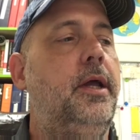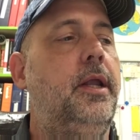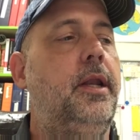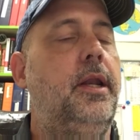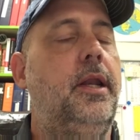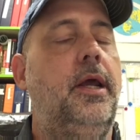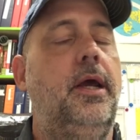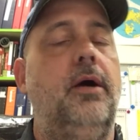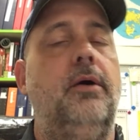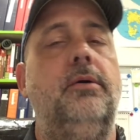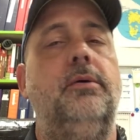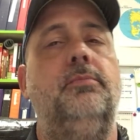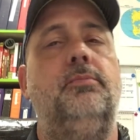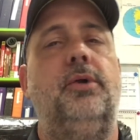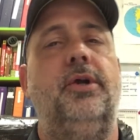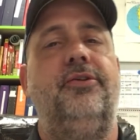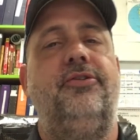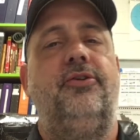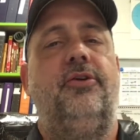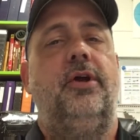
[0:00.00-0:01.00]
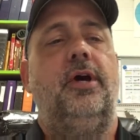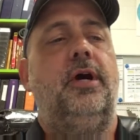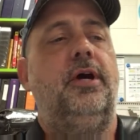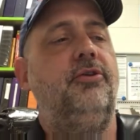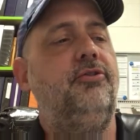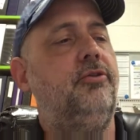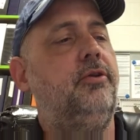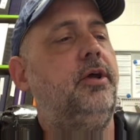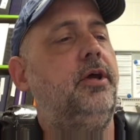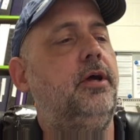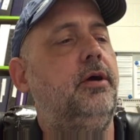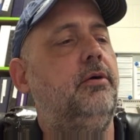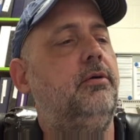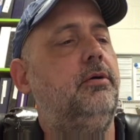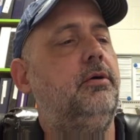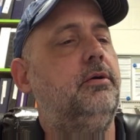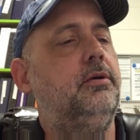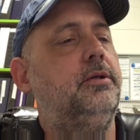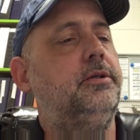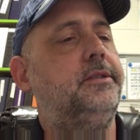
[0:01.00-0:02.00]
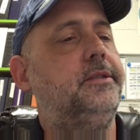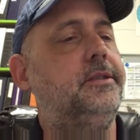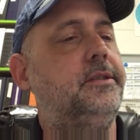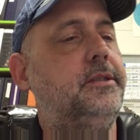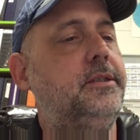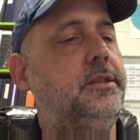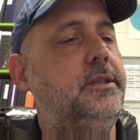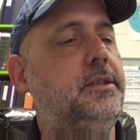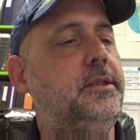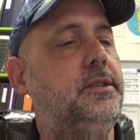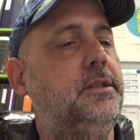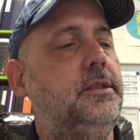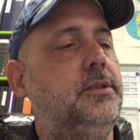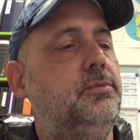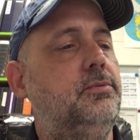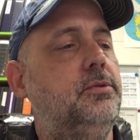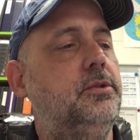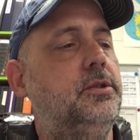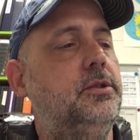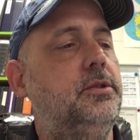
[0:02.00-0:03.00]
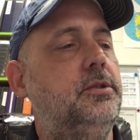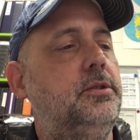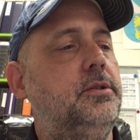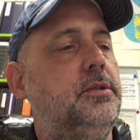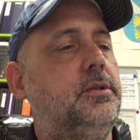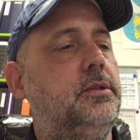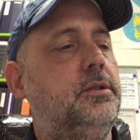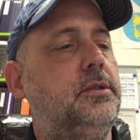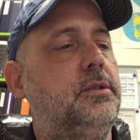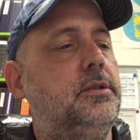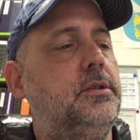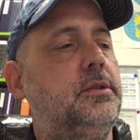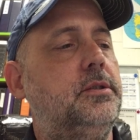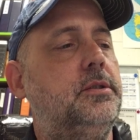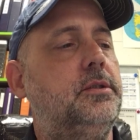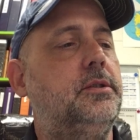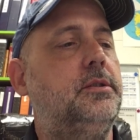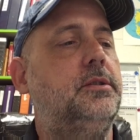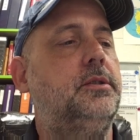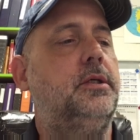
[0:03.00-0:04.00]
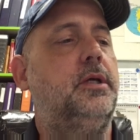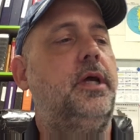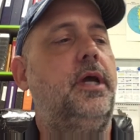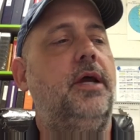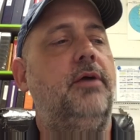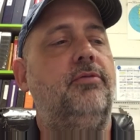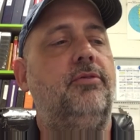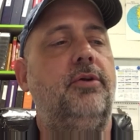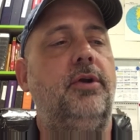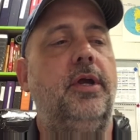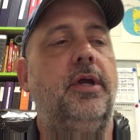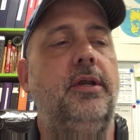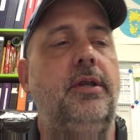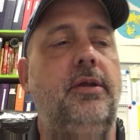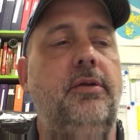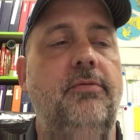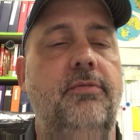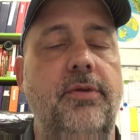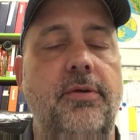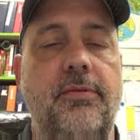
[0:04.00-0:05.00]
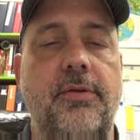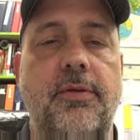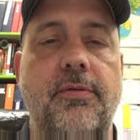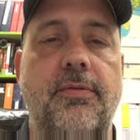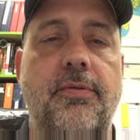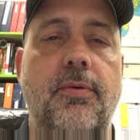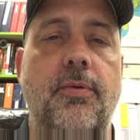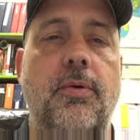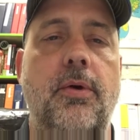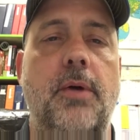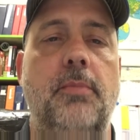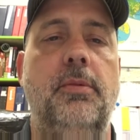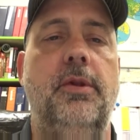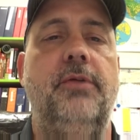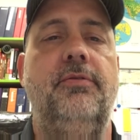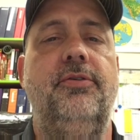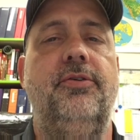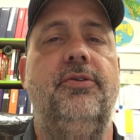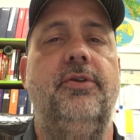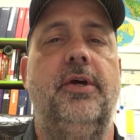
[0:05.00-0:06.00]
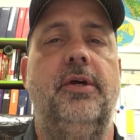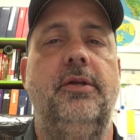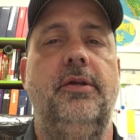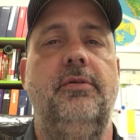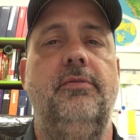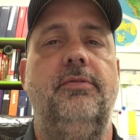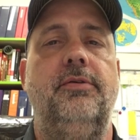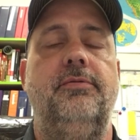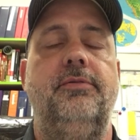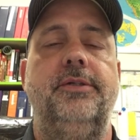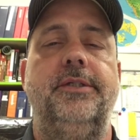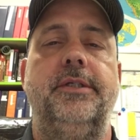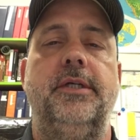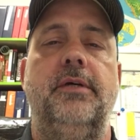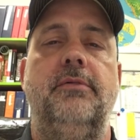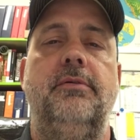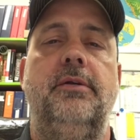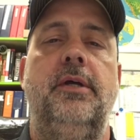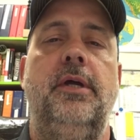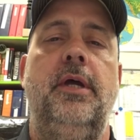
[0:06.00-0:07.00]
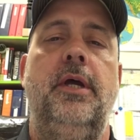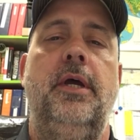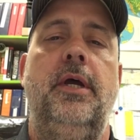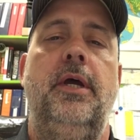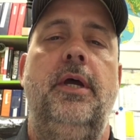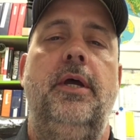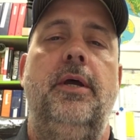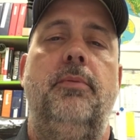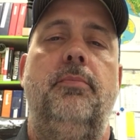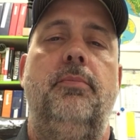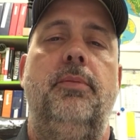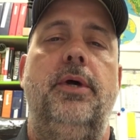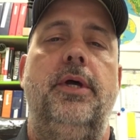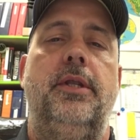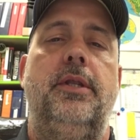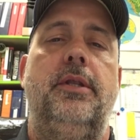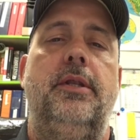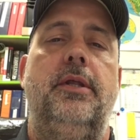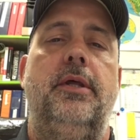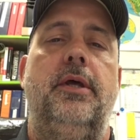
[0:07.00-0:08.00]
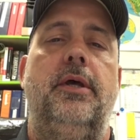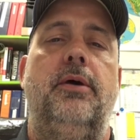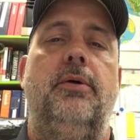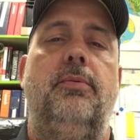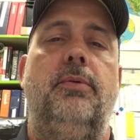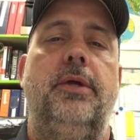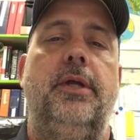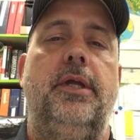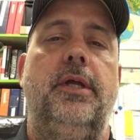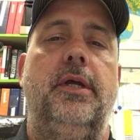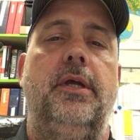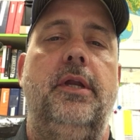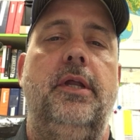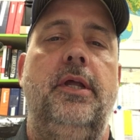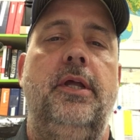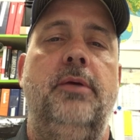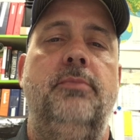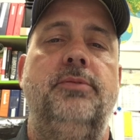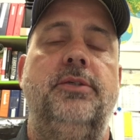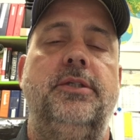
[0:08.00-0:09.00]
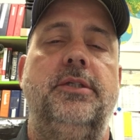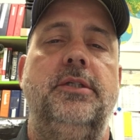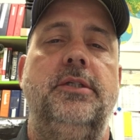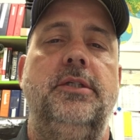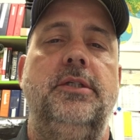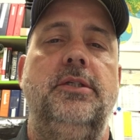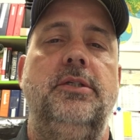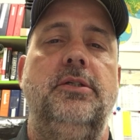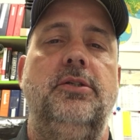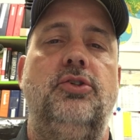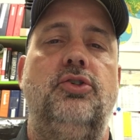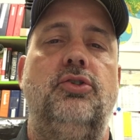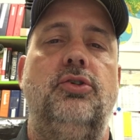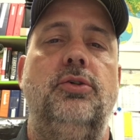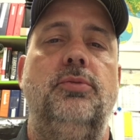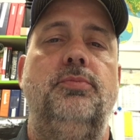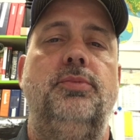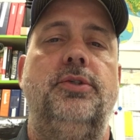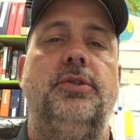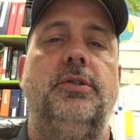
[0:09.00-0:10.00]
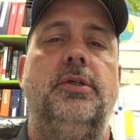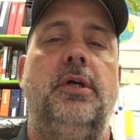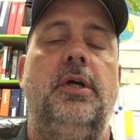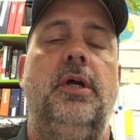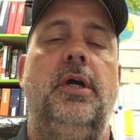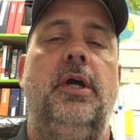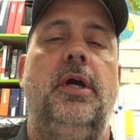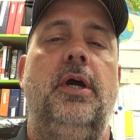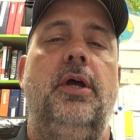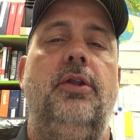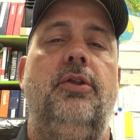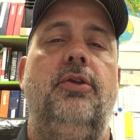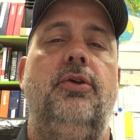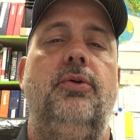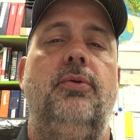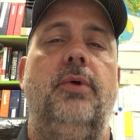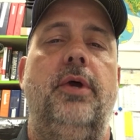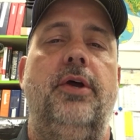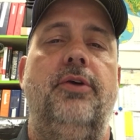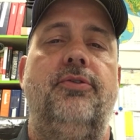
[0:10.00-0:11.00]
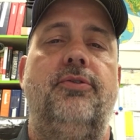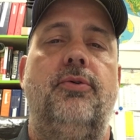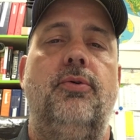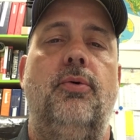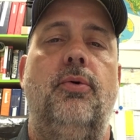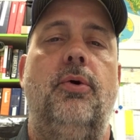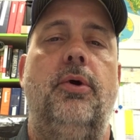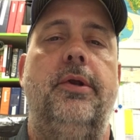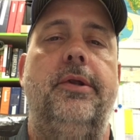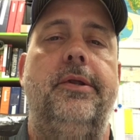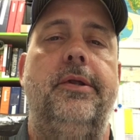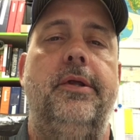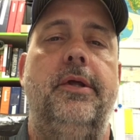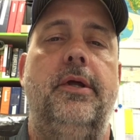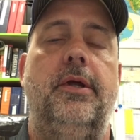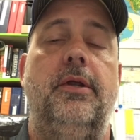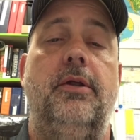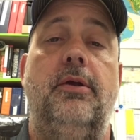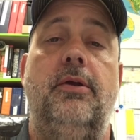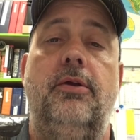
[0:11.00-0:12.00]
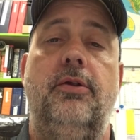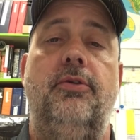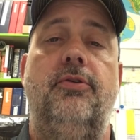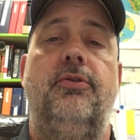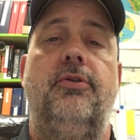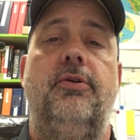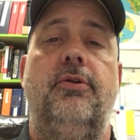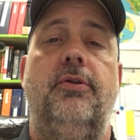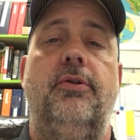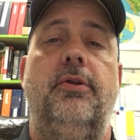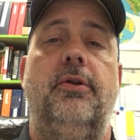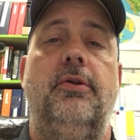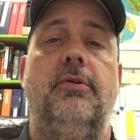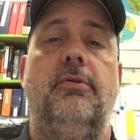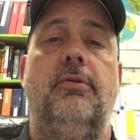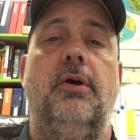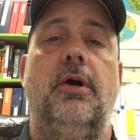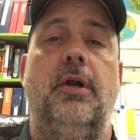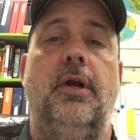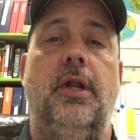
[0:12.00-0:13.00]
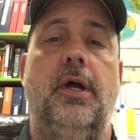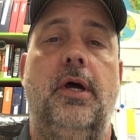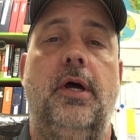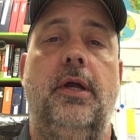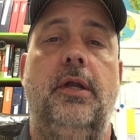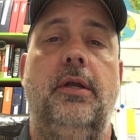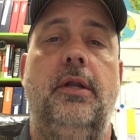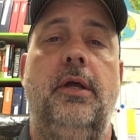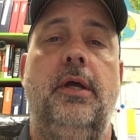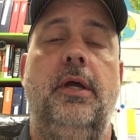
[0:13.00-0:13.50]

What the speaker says: Now, President Eisenhower, let's see, it was after 1954, I believe it was 1957, but we get him sending troops to escort, considered the Little Rock Nine,